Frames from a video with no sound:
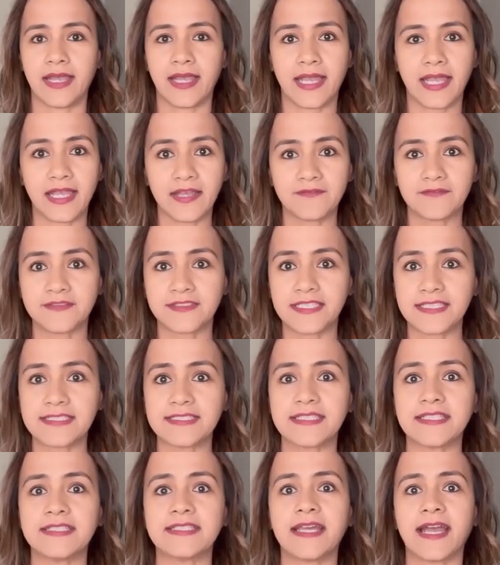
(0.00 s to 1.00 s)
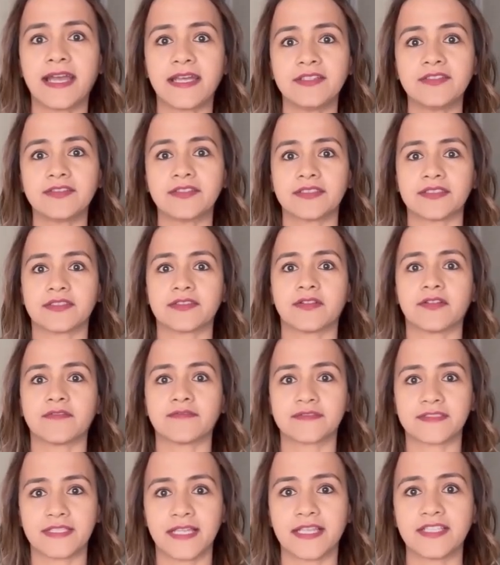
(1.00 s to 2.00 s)
I have tested hundreds of
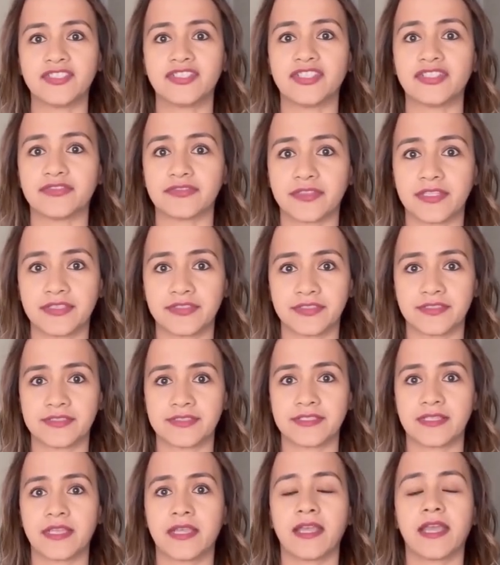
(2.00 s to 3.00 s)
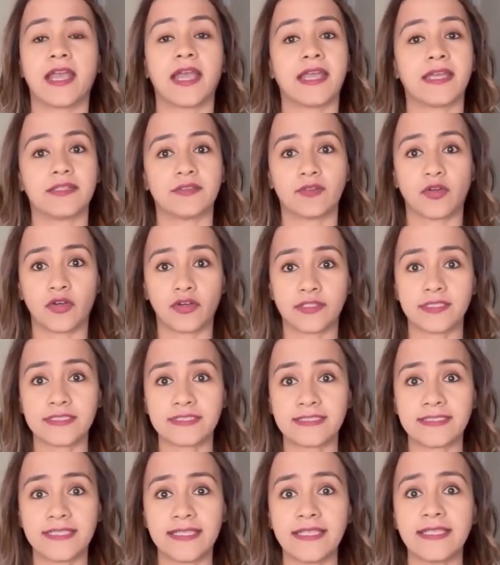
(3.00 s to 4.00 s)
slide generators and
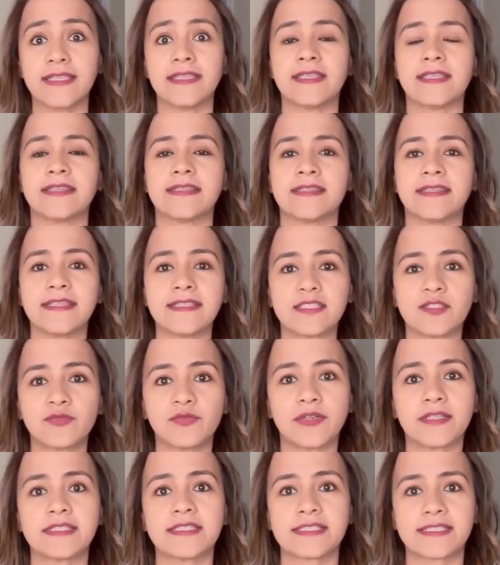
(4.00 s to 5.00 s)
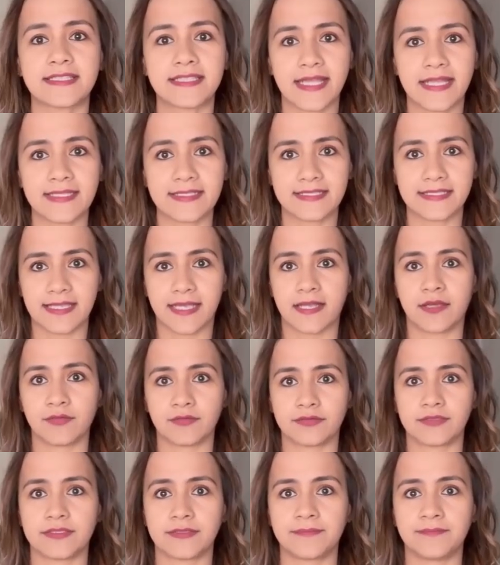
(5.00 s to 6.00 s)
honestly this one stands
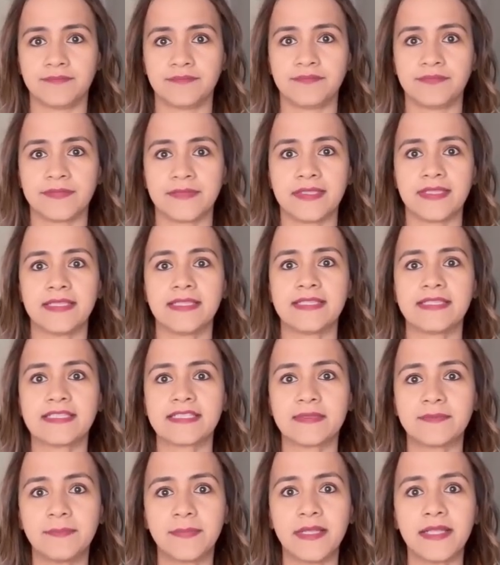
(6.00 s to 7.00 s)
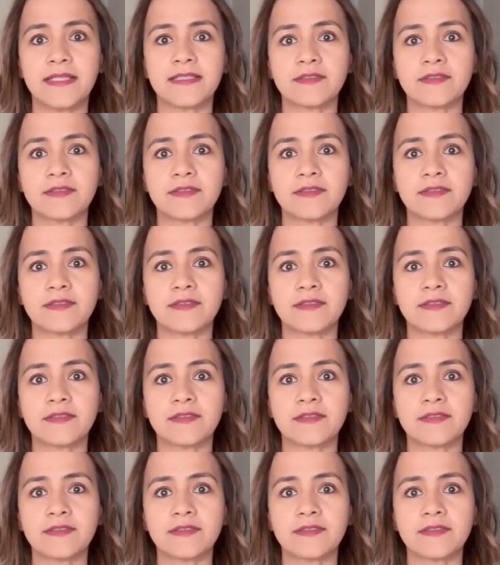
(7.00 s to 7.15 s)
out. It's built